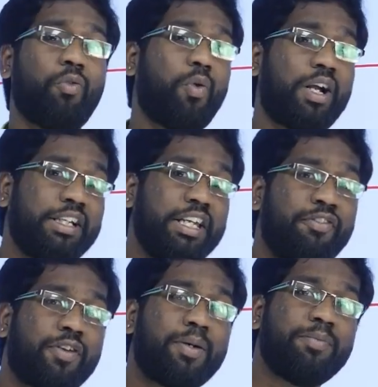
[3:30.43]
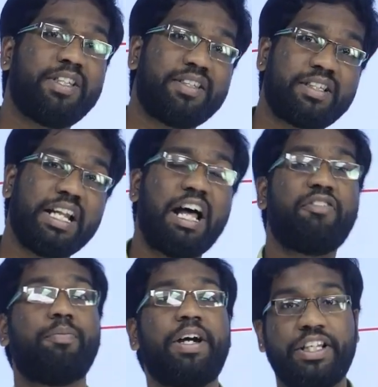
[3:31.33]
only from this
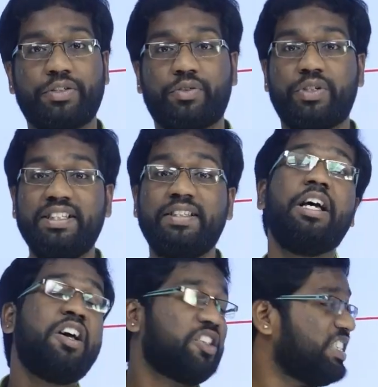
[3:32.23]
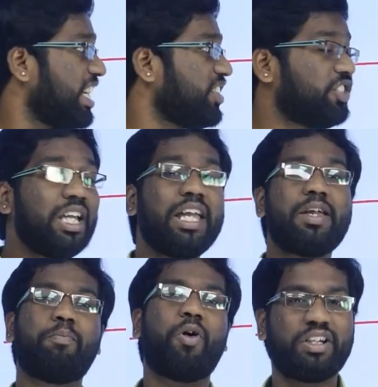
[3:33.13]
graph, my dear students. Such an
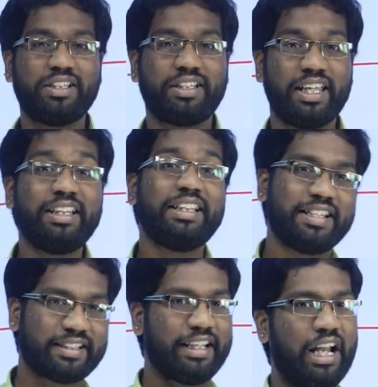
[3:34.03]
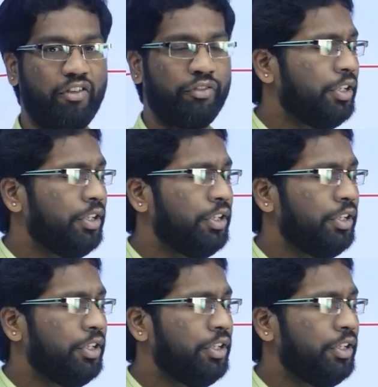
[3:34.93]
important thing, this graph.